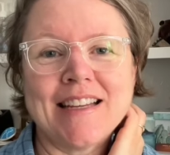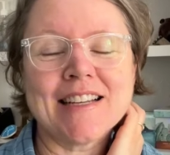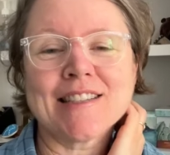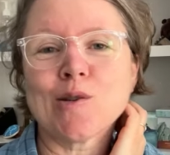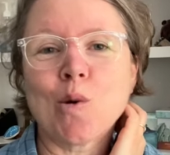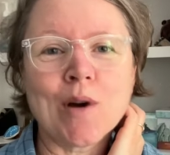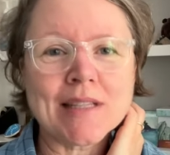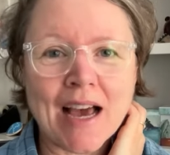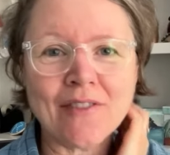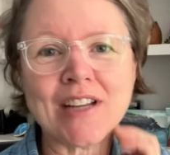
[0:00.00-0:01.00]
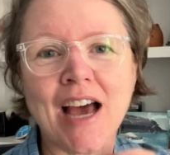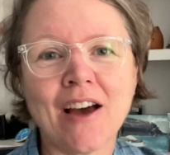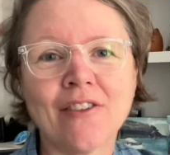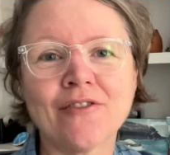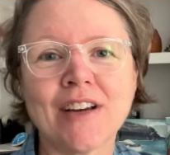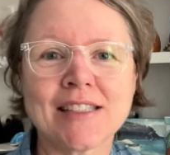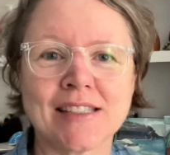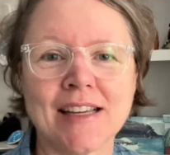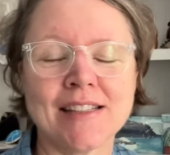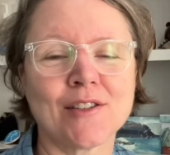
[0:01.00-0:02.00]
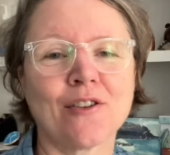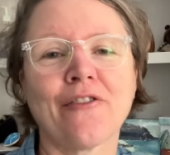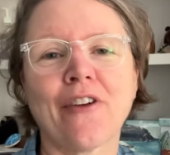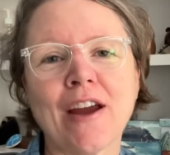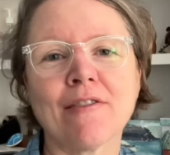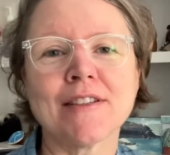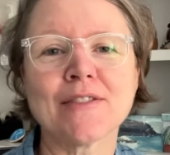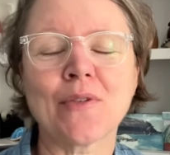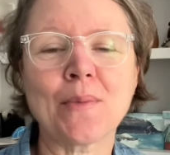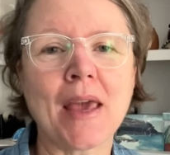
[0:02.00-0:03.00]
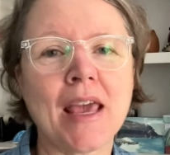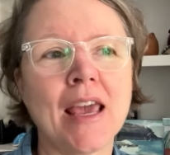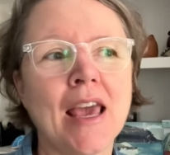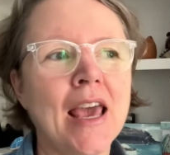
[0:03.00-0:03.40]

It doesn't always have to have a scent or a fragrance for me.